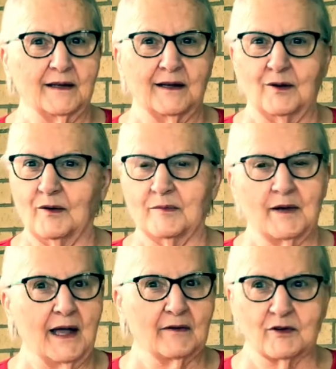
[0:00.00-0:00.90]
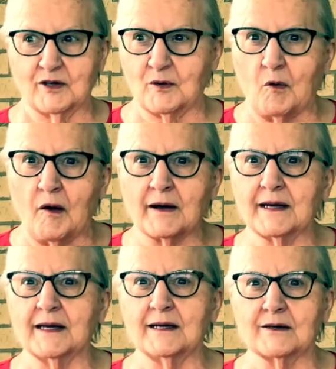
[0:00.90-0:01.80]
you know, am I ever going to walk
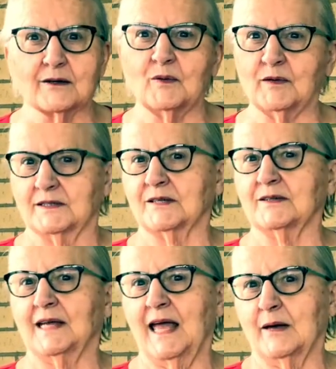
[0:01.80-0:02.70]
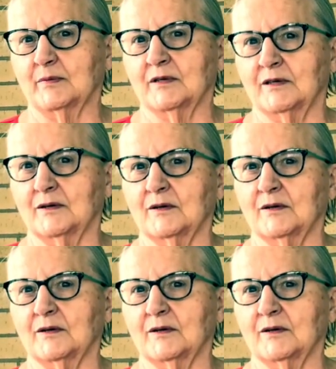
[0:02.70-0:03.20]
again, or what's going to happen? You know?